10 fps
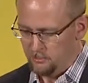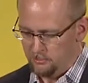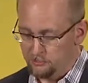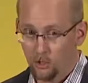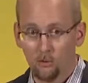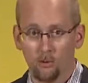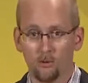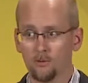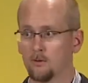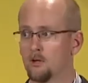So
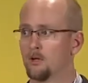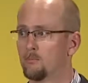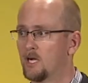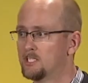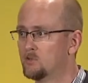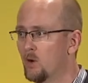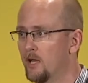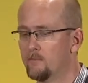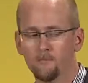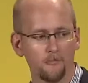project
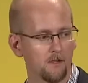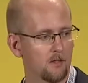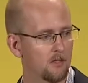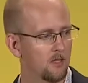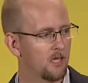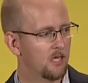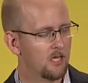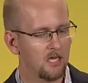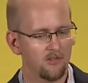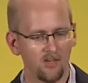one
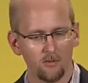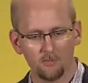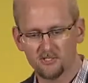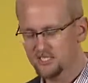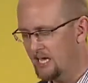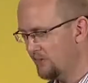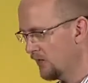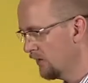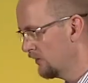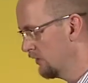is that we put
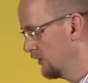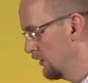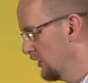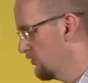together a